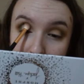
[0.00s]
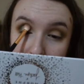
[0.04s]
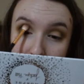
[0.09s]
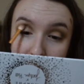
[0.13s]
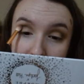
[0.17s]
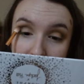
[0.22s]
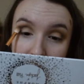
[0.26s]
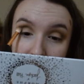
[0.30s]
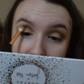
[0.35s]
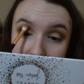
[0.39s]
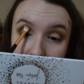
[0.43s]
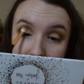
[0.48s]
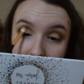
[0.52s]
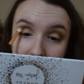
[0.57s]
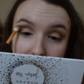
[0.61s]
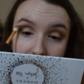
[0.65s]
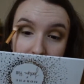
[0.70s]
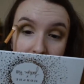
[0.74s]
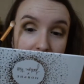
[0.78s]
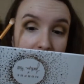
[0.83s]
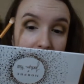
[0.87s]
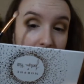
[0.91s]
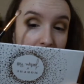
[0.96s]
blending
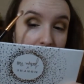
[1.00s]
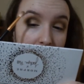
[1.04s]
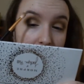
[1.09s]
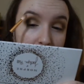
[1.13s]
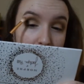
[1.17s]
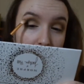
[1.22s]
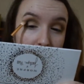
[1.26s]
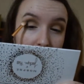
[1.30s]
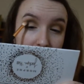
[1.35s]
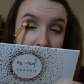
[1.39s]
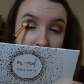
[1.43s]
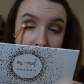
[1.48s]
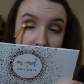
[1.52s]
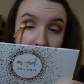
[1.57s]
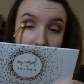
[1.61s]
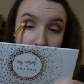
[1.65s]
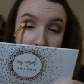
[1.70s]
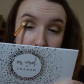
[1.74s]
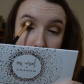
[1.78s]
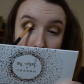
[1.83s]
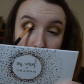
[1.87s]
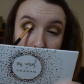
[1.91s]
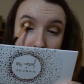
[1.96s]
in as well as
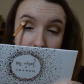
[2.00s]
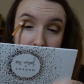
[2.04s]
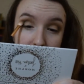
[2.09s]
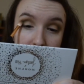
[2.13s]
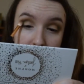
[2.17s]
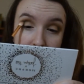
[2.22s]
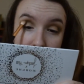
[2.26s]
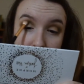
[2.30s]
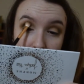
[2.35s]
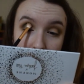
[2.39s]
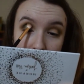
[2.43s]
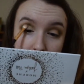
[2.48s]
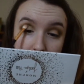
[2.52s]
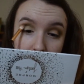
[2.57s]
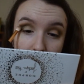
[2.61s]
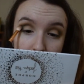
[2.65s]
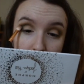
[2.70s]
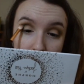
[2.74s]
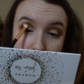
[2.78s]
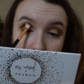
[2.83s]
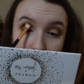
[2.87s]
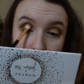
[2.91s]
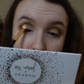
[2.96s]
I want it to
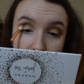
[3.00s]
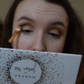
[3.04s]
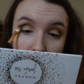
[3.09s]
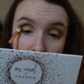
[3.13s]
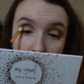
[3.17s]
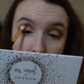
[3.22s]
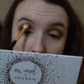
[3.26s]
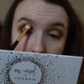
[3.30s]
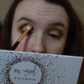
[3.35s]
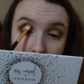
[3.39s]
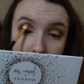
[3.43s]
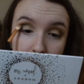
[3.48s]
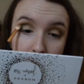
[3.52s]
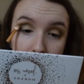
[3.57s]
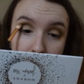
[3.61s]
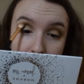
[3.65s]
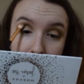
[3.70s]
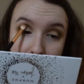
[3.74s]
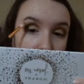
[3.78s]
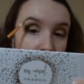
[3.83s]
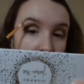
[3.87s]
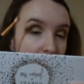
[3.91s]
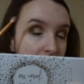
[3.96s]
so far.
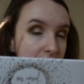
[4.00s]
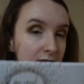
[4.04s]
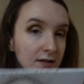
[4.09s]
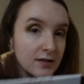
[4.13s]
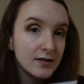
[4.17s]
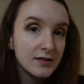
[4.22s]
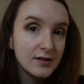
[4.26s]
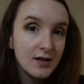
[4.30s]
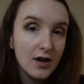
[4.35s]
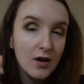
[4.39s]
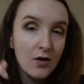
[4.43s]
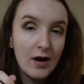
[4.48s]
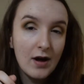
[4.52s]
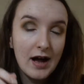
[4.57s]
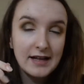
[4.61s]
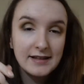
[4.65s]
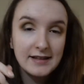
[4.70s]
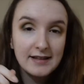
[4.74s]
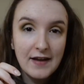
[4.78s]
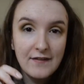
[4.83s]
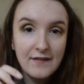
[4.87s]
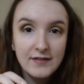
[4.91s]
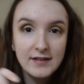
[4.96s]
So I
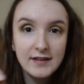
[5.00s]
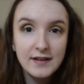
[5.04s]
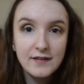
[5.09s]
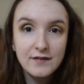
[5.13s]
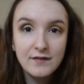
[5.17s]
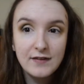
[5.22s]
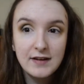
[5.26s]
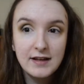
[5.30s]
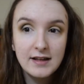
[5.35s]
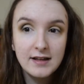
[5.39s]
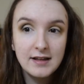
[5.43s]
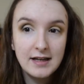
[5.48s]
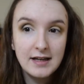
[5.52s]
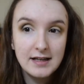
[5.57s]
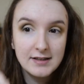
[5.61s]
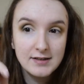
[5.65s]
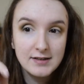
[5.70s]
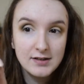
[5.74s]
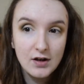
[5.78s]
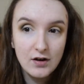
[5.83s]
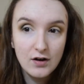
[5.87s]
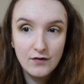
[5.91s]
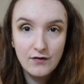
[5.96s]
definitely feel like
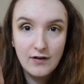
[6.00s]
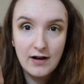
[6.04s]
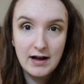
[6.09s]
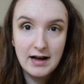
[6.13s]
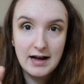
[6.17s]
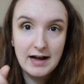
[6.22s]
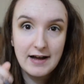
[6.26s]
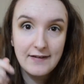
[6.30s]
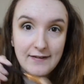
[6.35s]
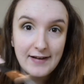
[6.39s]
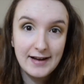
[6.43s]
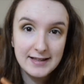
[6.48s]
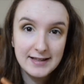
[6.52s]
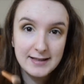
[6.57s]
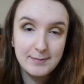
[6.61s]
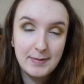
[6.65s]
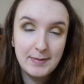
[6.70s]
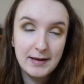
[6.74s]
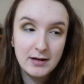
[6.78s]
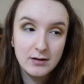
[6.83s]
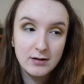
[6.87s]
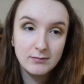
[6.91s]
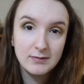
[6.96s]
so far I've had to
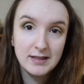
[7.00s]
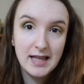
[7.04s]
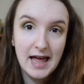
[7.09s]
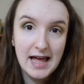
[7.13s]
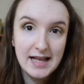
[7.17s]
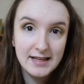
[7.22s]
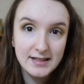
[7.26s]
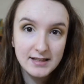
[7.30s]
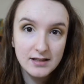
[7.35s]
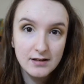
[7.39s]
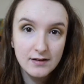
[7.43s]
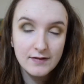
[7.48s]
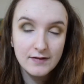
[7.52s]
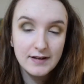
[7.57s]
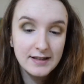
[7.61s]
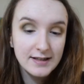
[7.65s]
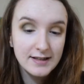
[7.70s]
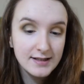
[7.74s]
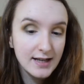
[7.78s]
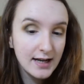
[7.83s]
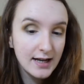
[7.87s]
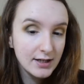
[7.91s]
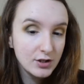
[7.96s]
pick up less of
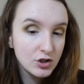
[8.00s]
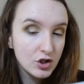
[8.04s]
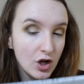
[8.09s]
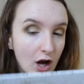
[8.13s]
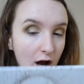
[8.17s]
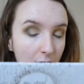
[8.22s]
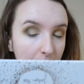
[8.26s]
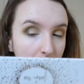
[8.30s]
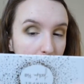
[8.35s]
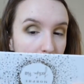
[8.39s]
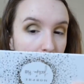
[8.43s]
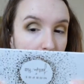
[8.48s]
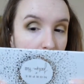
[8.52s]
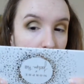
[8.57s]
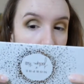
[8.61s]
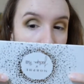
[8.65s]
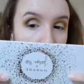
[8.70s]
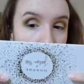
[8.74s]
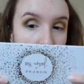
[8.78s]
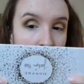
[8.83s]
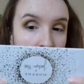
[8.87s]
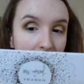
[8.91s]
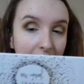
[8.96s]
Inside Job.
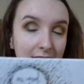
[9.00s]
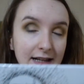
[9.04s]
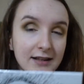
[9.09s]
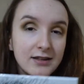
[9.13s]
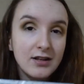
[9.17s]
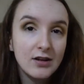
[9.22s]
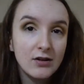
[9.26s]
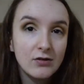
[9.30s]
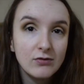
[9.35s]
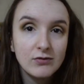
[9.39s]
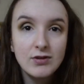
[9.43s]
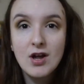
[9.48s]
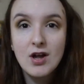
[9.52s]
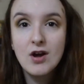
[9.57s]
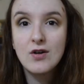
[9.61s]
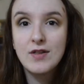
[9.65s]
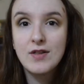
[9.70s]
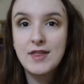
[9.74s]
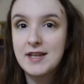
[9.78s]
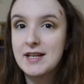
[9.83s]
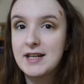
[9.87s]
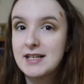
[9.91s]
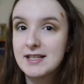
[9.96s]
I don't know
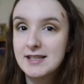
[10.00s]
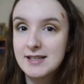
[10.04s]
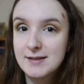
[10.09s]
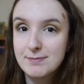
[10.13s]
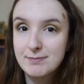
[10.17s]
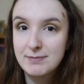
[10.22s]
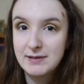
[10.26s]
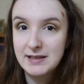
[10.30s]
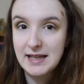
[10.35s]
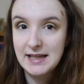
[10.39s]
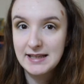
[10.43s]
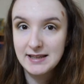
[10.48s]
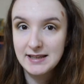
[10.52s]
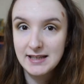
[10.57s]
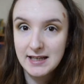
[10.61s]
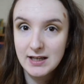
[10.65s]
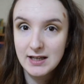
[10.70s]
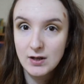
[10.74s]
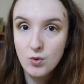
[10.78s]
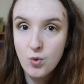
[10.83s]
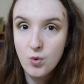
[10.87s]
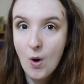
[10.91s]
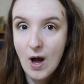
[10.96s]
that it's
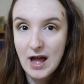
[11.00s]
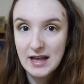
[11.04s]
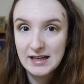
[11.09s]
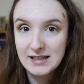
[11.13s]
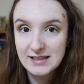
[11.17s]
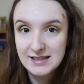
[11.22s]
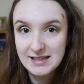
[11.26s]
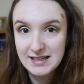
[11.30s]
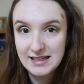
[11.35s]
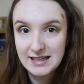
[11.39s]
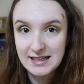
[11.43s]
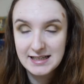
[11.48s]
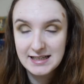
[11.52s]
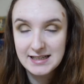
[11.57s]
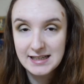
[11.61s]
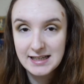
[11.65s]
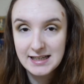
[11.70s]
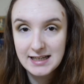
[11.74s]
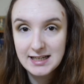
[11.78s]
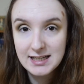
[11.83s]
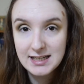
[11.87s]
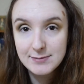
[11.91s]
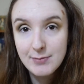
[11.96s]
blending quite as
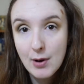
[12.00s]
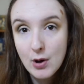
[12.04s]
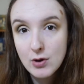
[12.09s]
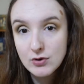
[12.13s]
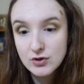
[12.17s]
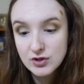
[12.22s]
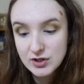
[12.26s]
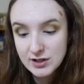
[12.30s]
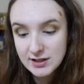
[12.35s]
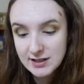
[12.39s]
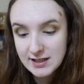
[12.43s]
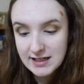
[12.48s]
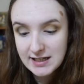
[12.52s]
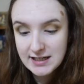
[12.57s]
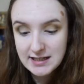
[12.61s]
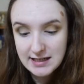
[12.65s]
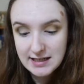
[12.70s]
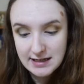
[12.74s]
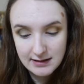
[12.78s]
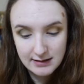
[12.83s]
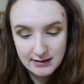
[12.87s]
easily as potion did,